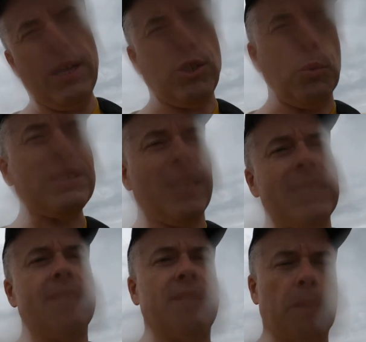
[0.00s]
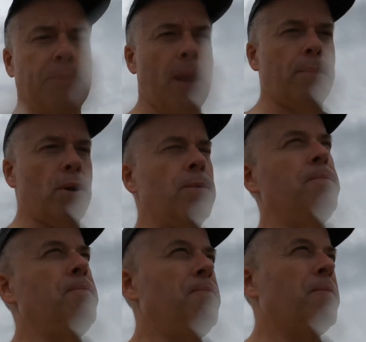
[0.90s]
It's always nice in September,
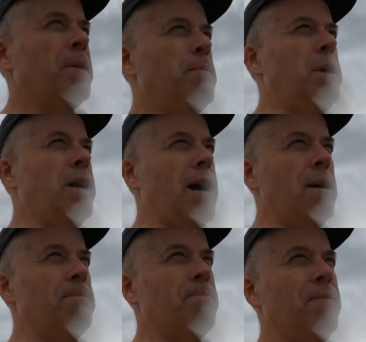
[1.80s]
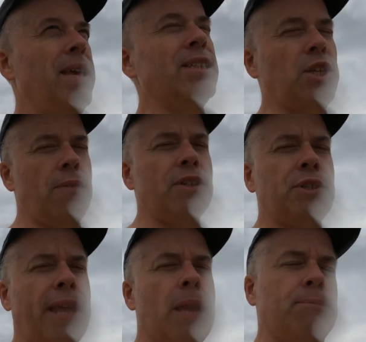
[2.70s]
but um, it's gonna
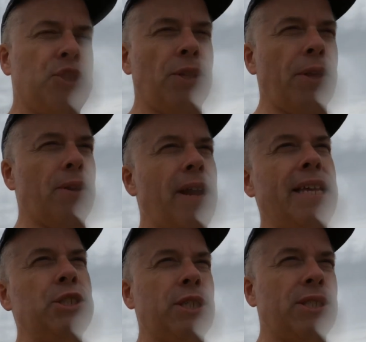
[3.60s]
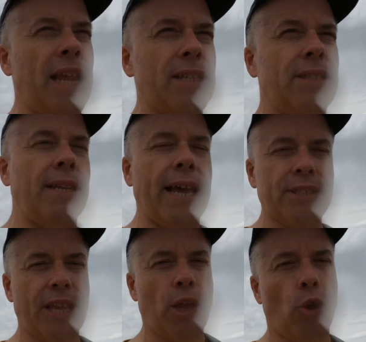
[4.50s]
eventually get chillier each as, as the
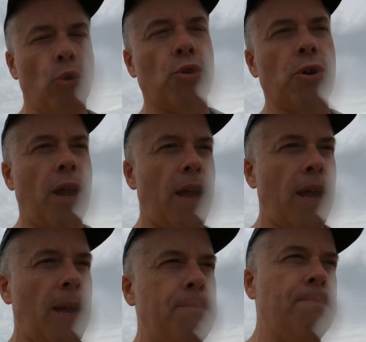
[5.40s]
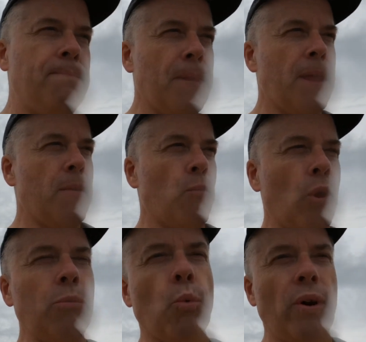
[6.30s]
nights get colder. Um,
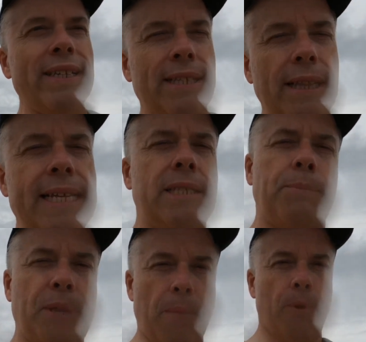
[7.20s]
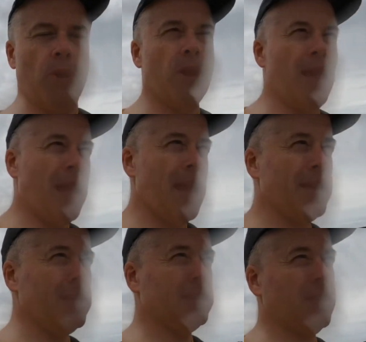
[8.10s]
more, more into late September
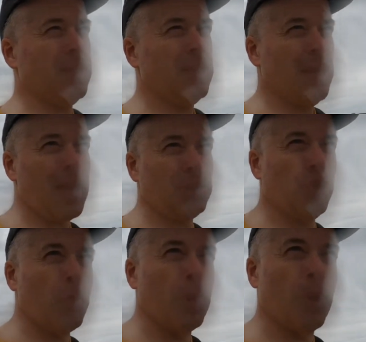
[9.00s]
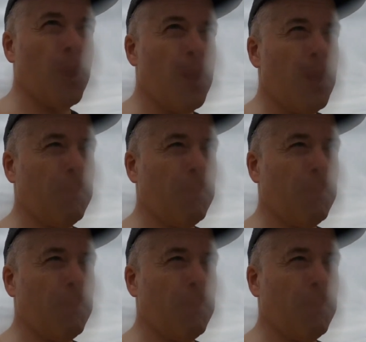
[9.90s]
and into October.